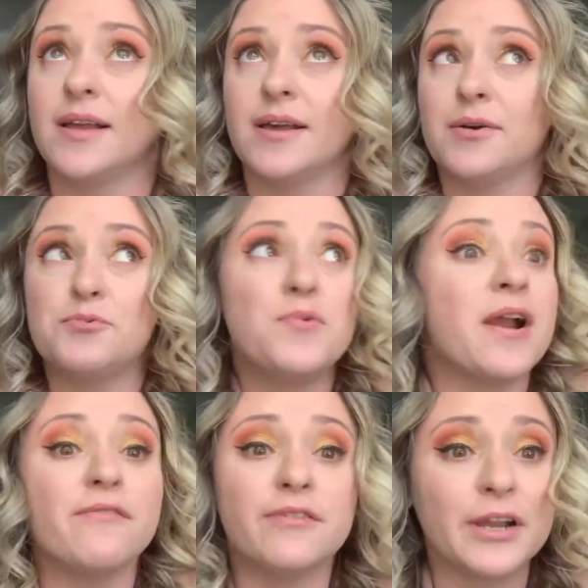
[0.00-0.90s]

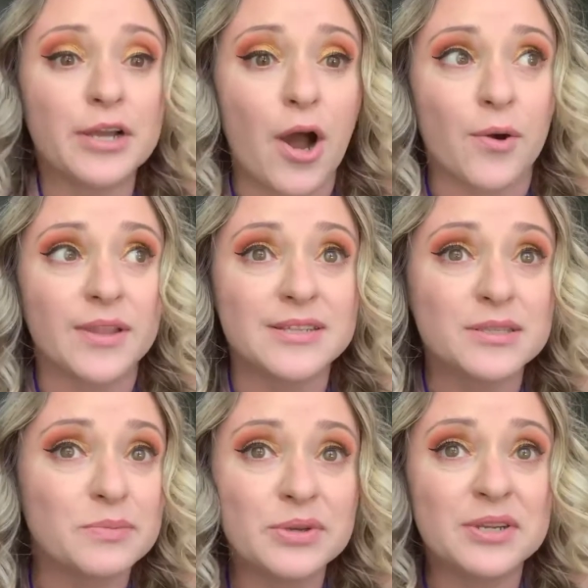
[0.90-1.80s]
wherever I go. That's
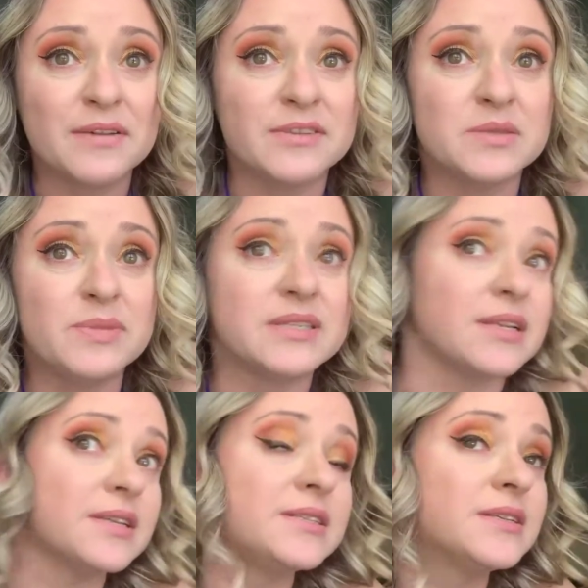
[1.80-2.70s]
the beauty of this
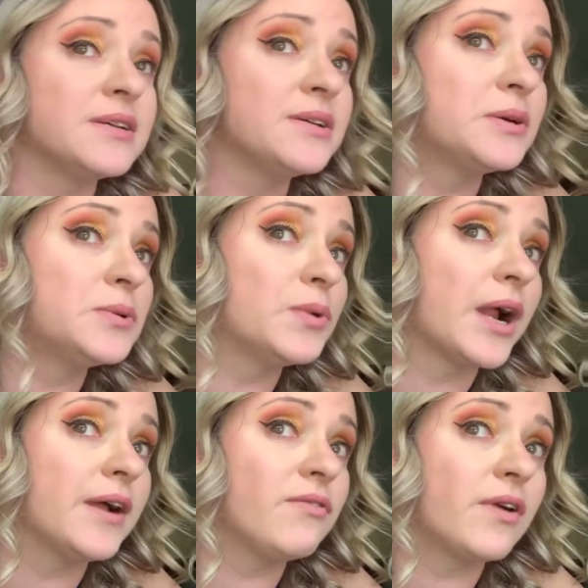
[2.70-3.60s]
business.
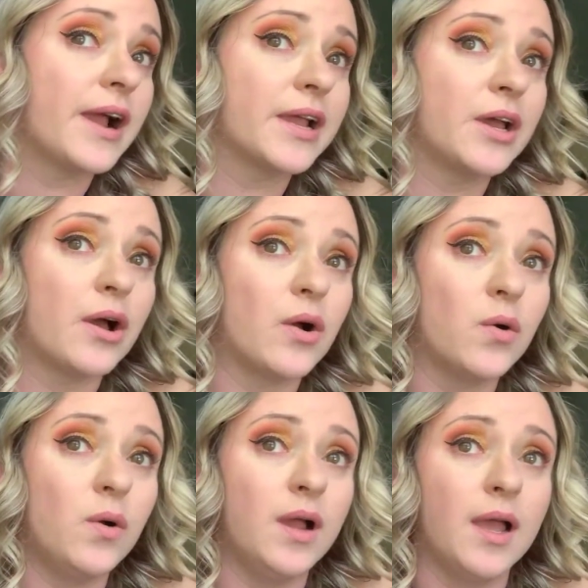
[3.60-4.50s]
Wherever I
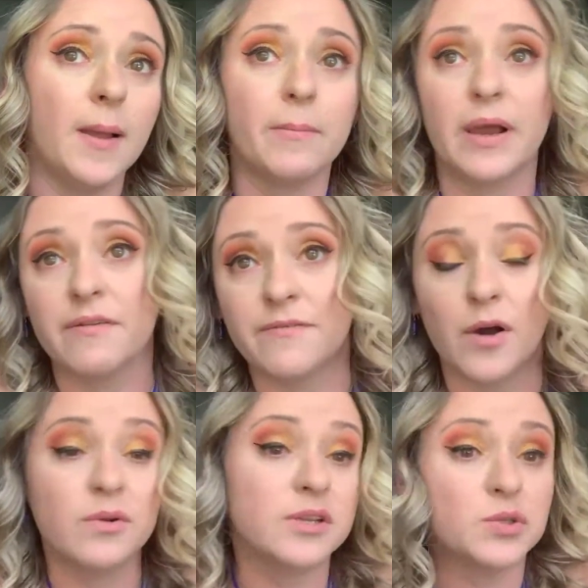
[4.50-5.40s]
go, my
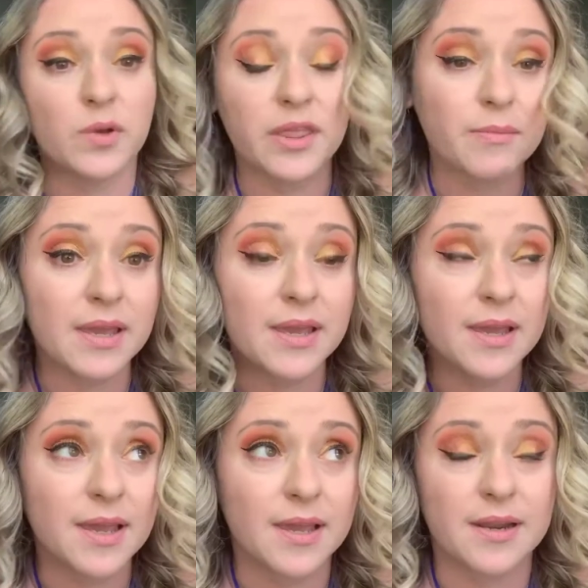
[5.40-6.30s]
phone is with
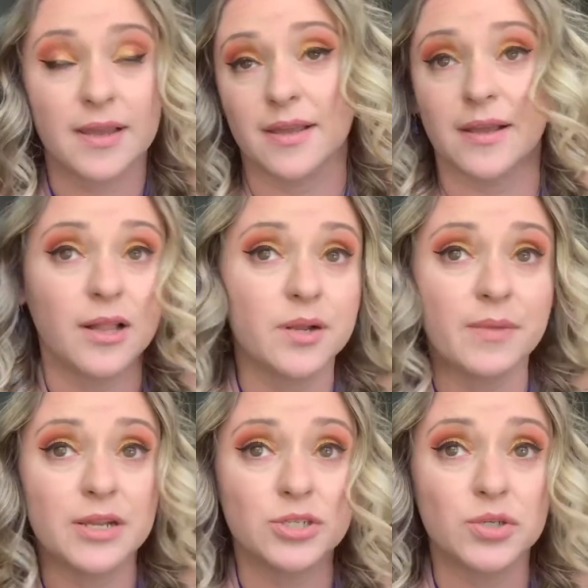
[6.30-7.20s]
me and I can color
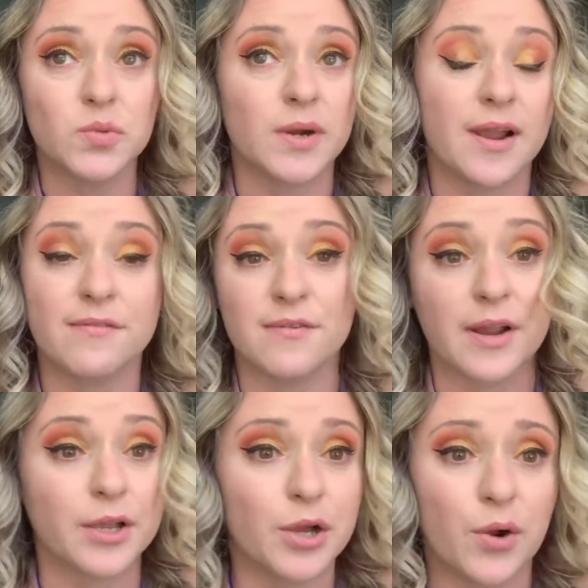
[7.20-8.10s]
match you wherever
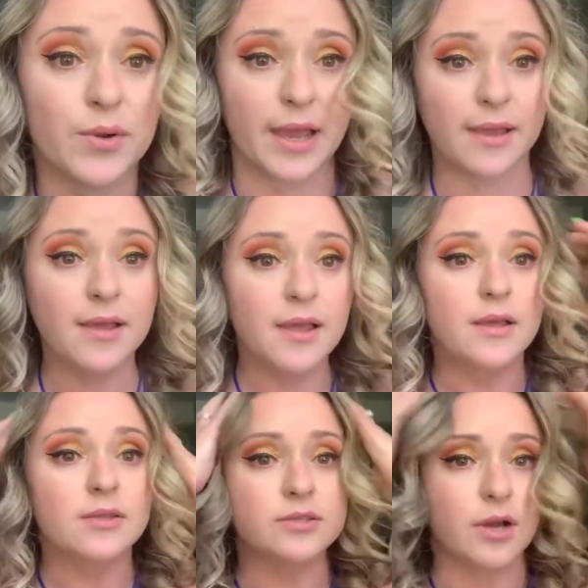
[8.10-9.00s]
I go, okay?
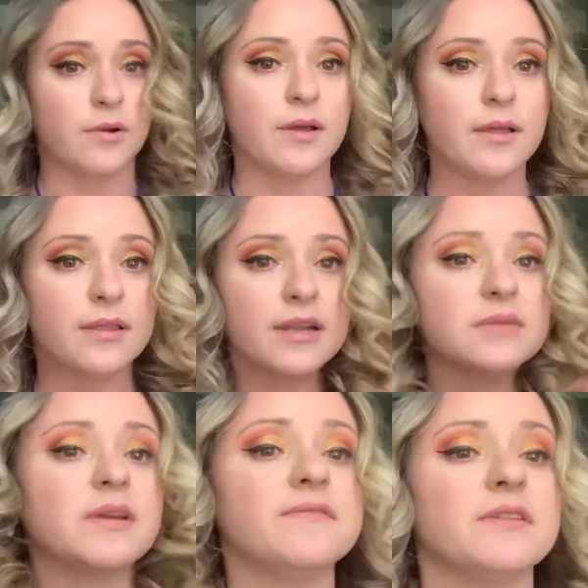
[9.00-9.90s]
So that is
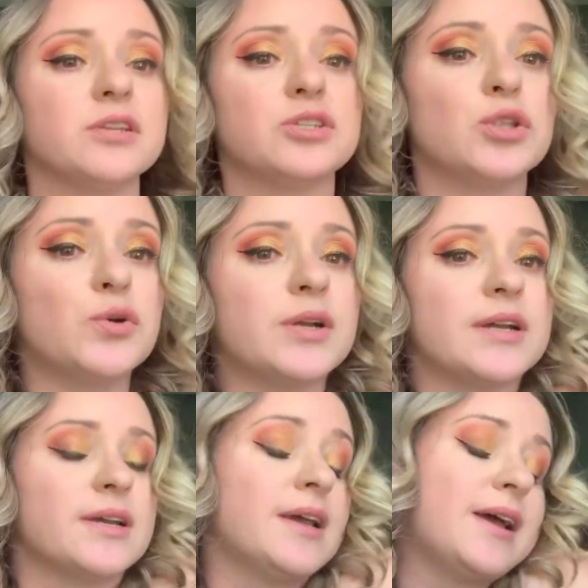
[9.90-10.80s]
my finished
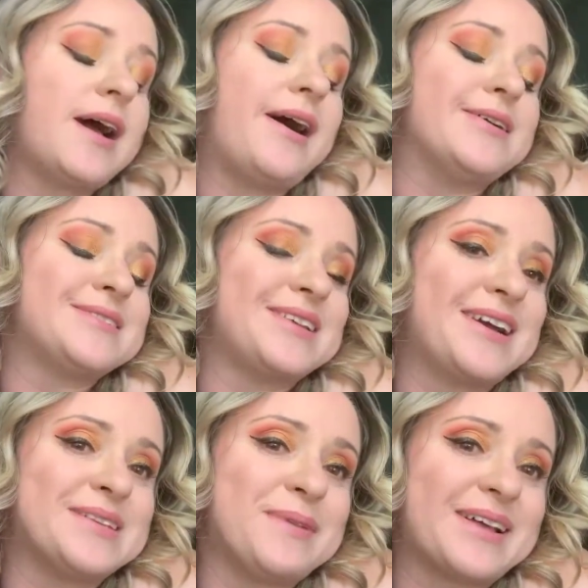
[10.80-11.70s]
look. I'll see you guys back